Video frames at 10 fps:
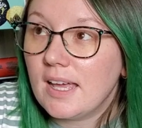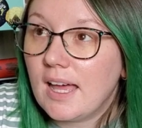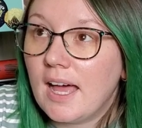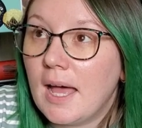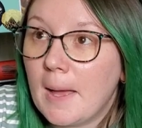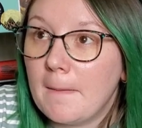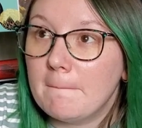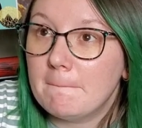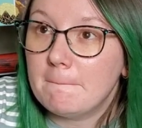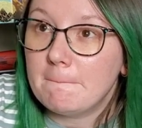
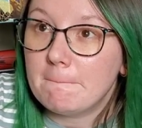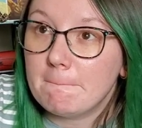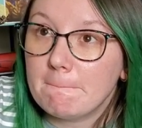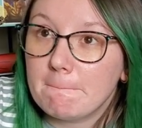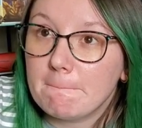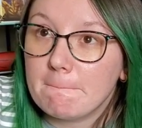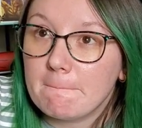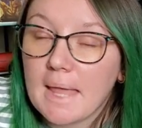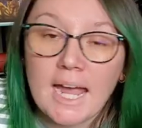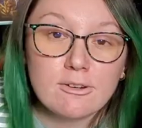um,
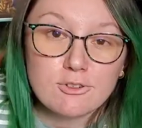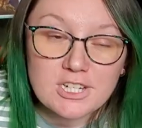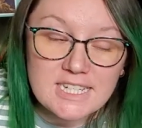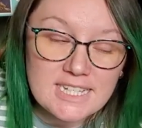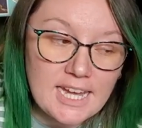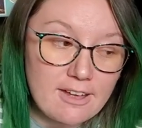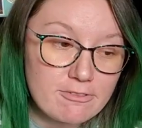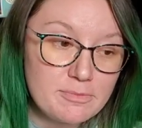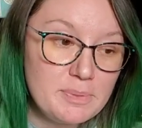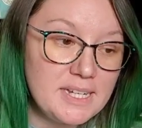I don't drink
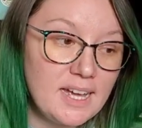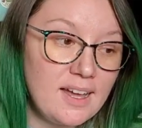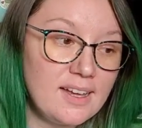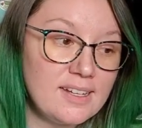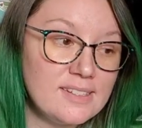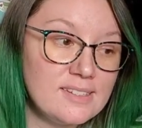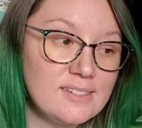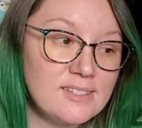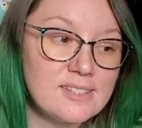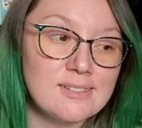decaf
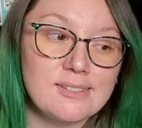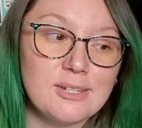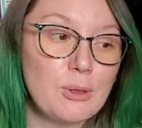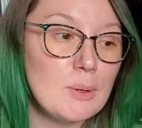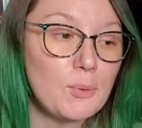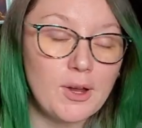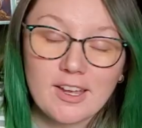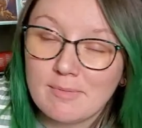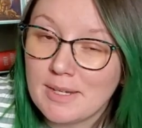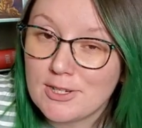because the only point
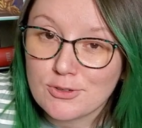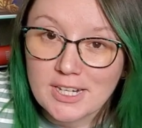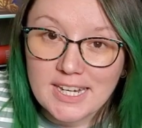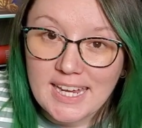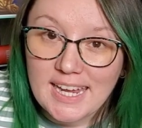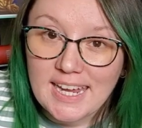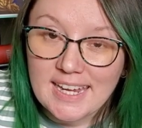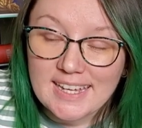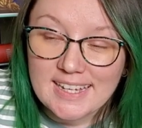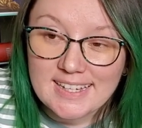of me
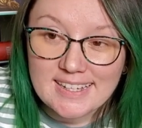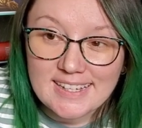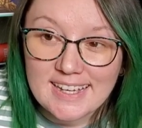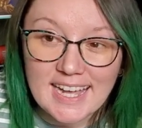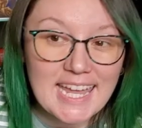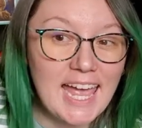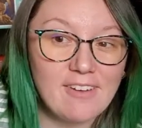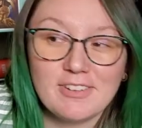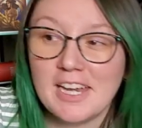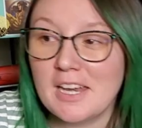drinking a
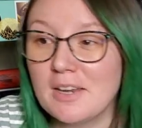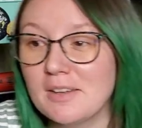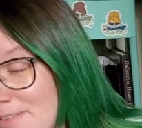caffeinated